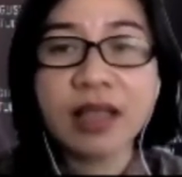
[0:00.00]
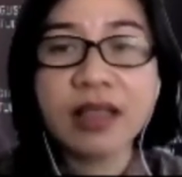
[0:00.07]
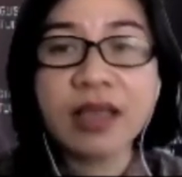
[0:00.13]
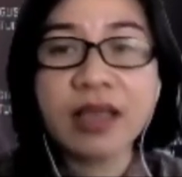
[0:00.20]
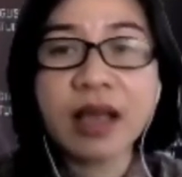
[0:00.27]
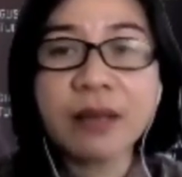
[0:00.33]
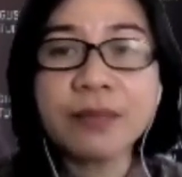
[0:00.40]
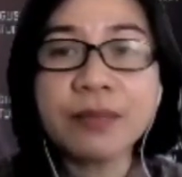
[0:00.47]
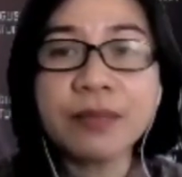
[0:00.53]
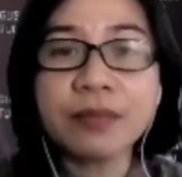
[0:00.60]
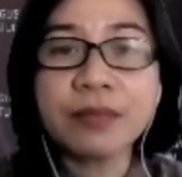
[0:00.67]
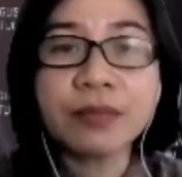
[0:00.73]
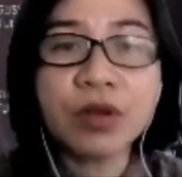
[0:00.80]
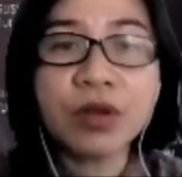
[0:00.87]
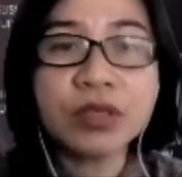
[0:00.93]
they are
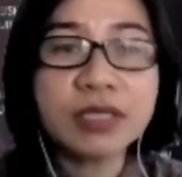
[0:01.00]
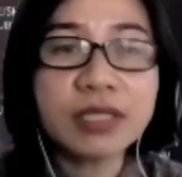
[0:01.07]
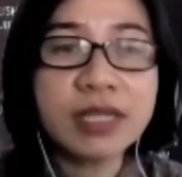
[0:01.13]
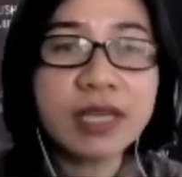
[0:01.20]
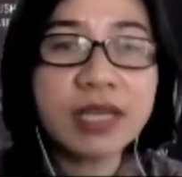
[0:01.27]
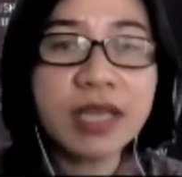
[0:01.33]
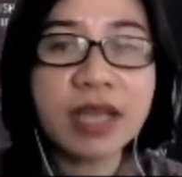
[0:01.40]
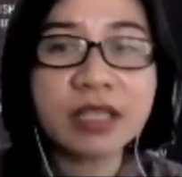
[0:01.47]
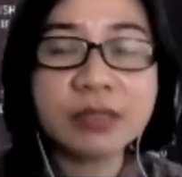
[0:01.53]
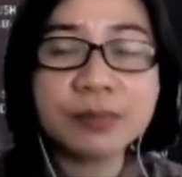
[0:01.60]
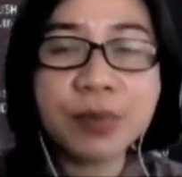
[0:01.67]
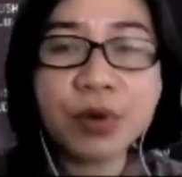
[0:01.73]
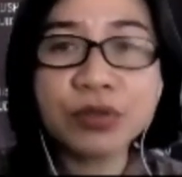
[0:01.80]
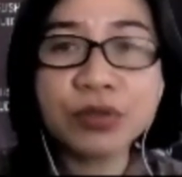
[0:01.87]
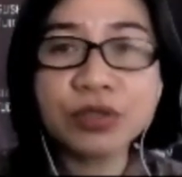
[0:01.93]
mostly
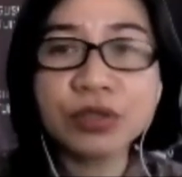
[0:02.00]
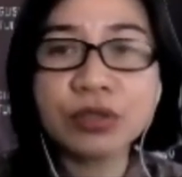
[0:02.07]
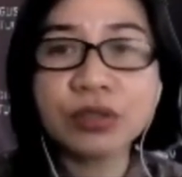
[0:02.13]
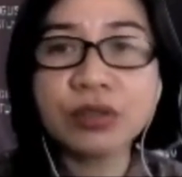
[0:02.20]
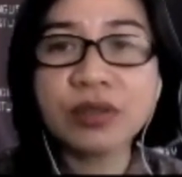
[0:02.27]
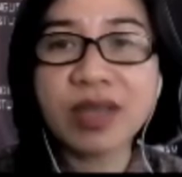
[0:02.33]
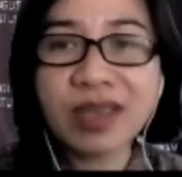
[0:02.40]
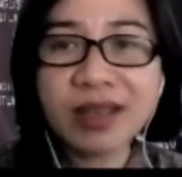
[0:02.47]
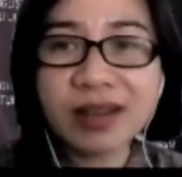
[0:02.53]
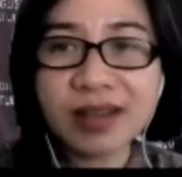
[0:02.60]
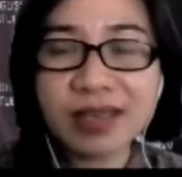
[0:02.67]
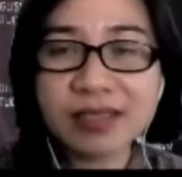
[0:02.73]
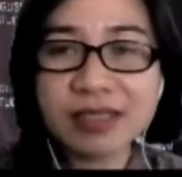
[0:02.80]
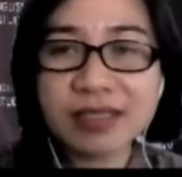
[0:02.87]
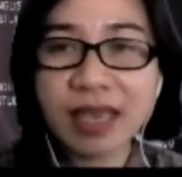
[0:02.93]
exposed to
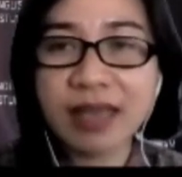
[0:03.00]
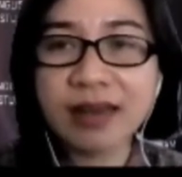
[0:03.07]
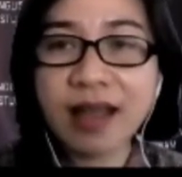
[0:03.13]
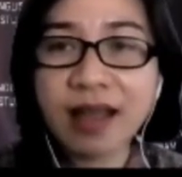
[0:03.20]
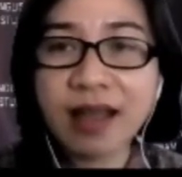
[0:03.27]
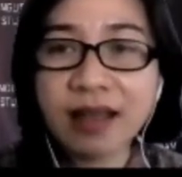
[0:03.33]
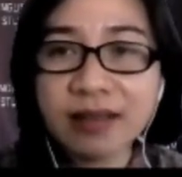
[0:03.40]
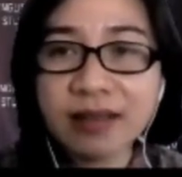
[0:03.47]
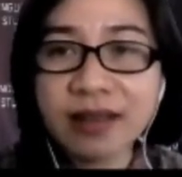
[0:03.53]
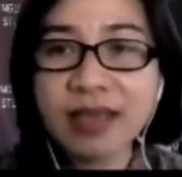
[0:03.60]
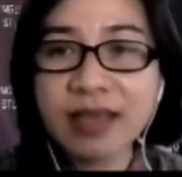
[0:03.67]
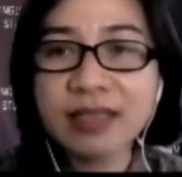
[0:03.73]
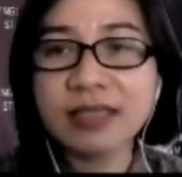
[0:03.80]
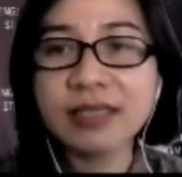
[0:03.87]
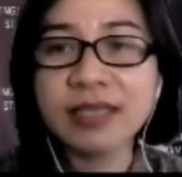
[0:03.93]
English and
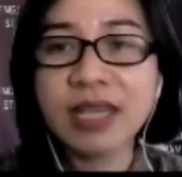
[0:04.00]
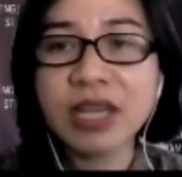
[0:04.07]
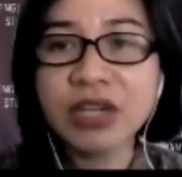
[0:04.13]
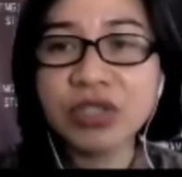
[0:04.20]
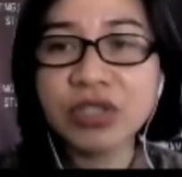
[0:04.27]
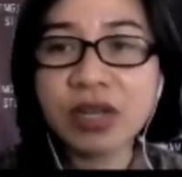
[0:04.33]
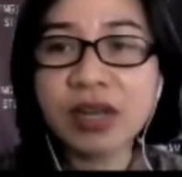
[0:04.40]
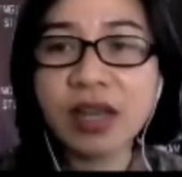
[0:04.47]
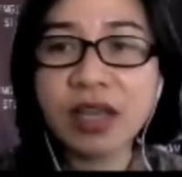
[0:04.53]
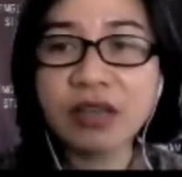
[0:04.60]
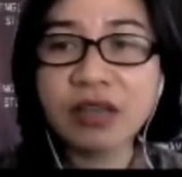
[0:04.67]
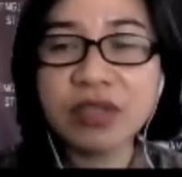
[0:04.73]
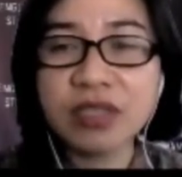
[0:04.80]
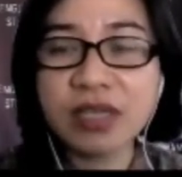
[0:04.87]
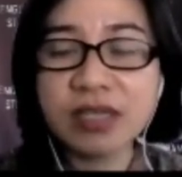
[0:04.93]
other international
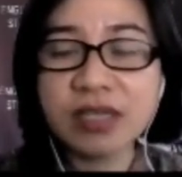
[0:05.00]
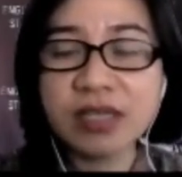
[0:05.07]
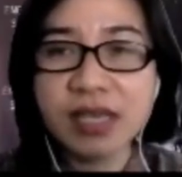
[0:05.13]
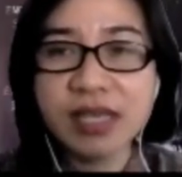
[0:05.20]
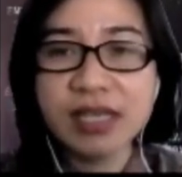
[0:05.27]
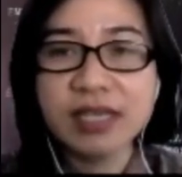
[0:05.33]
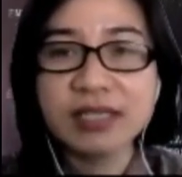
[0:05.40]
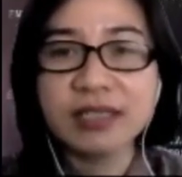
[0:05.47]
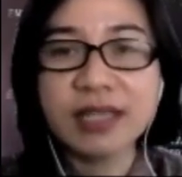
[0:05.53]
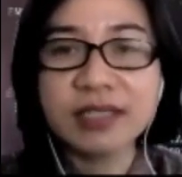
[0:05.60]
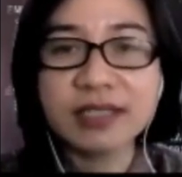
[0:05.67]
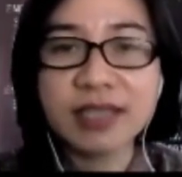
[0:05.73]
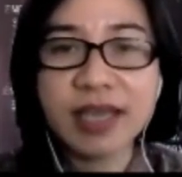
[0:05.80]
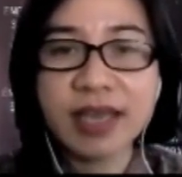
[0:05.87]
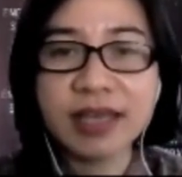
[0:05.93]
languages,
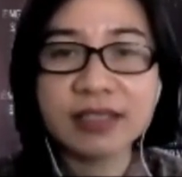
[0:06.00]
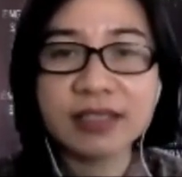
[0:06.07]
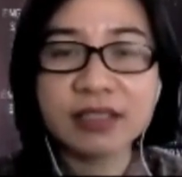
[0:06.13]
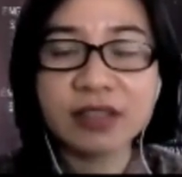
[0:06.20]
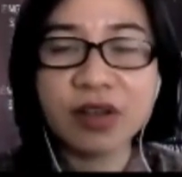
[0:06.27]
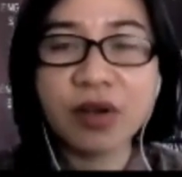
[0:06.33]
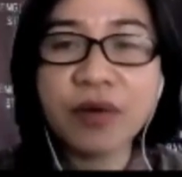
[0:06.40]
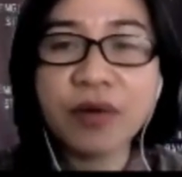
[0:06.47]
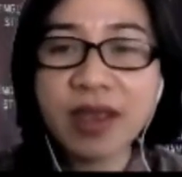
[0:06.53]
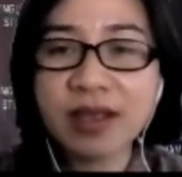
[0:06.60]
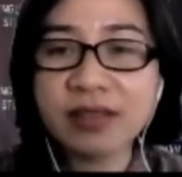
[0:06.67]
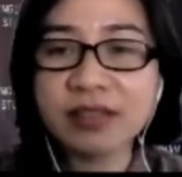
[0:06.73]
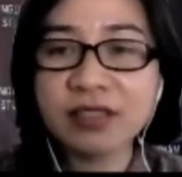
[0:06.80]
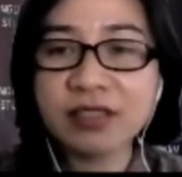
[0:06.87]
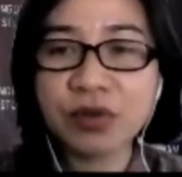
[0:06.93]
such as
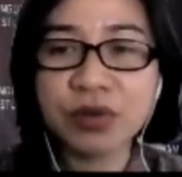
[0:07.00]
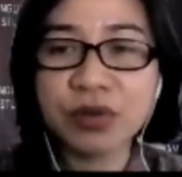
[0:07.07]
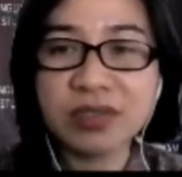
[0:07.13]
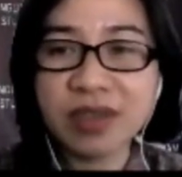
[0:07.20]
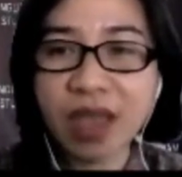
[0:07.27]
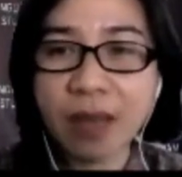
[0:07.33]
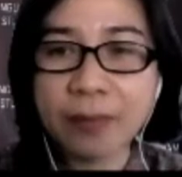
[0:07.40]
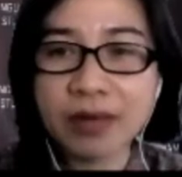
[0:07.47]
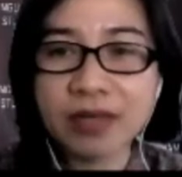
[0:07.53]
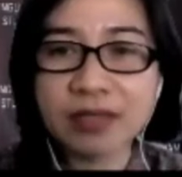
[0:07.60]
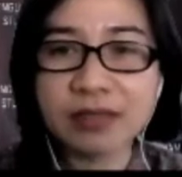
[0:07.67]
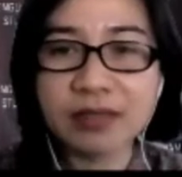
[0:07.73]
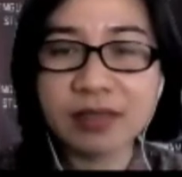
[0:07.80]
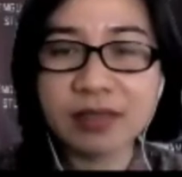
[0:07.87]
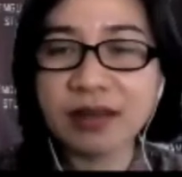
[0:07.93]
Koreans or
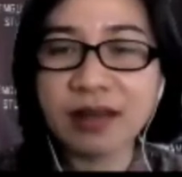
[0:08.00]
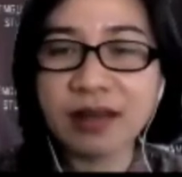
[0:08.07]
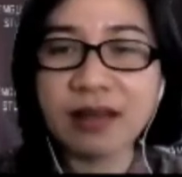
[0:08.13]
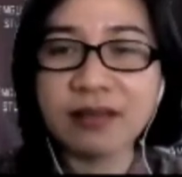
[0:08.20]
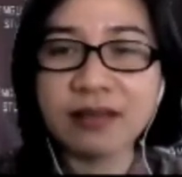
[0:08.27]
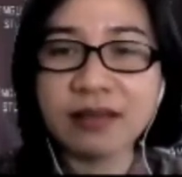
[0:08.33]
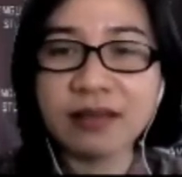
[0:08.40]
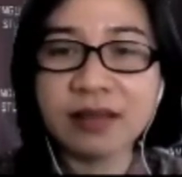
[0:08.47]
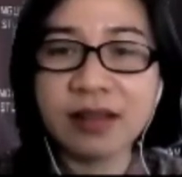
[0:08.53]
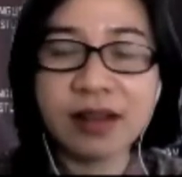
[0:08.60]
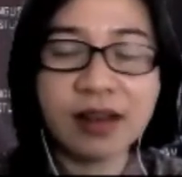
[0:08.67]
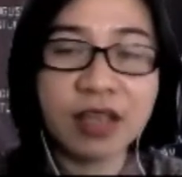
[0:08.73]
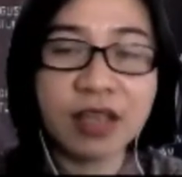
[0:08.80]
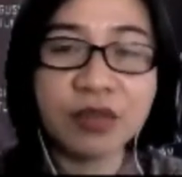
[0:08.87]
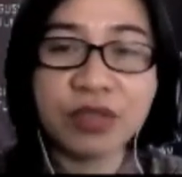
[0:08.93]
Japanese and other
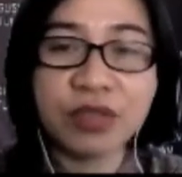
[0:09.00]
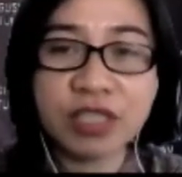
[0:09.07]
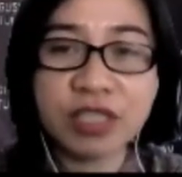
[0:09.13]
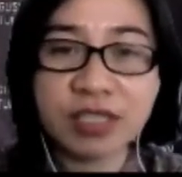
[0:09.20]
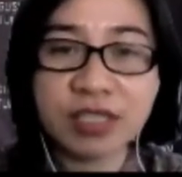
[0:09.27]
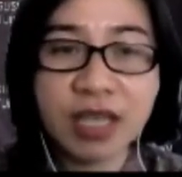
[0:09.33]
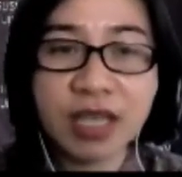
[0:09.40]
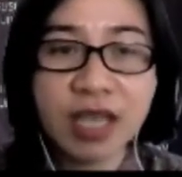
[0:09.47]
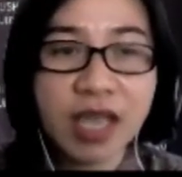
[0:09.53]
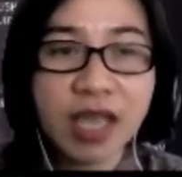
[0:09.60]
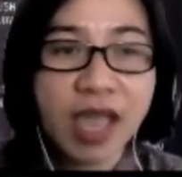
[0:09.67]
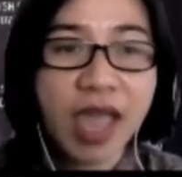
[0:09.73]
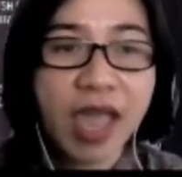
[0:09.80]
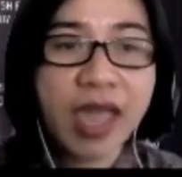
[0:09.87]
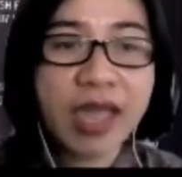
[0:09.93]
languages.
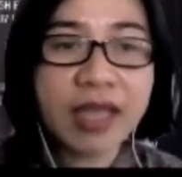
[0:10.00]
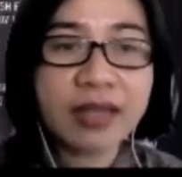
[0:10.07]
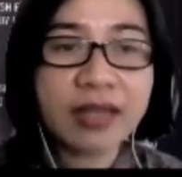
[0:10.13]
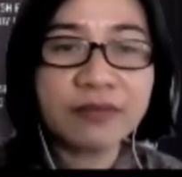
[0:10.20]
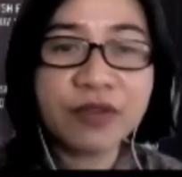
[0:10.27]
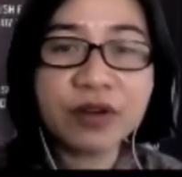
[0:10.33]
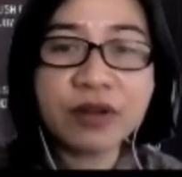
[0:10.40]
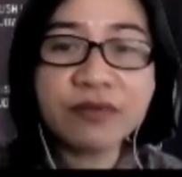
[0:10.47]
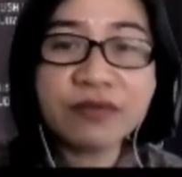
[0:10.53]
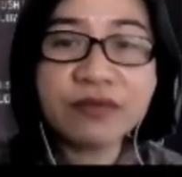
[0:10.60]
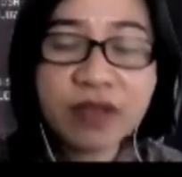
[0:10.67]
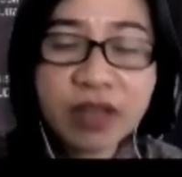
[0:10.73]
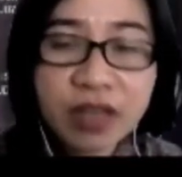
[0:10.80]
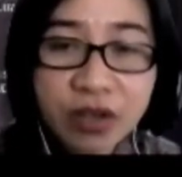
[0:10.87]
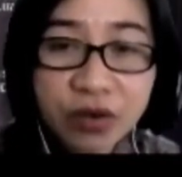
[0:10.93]
And for the
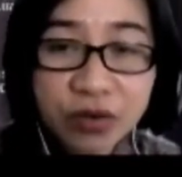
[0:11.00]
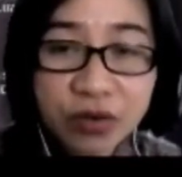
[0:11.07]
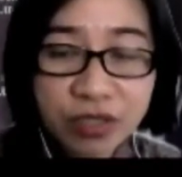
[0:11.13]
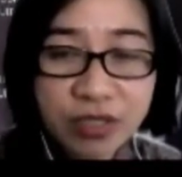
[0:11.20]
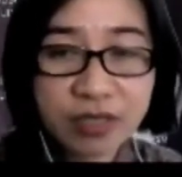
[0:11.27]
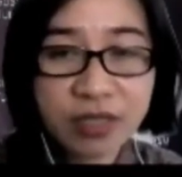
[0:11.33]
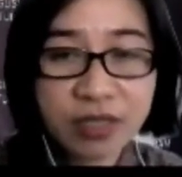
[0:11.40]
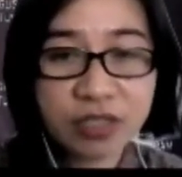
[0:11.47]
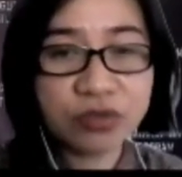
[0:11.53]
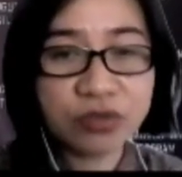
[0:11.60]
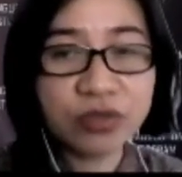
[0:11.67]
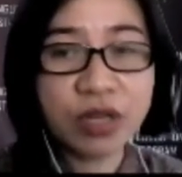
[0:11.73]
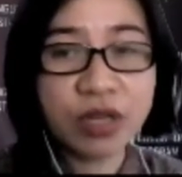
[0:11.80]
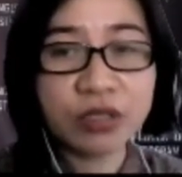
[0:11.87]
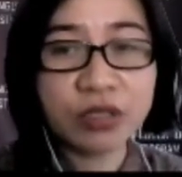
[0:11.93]
videos that the
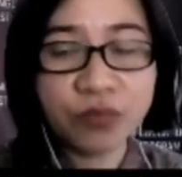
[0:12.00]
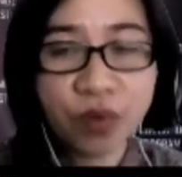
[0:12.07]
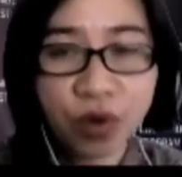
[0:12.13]
students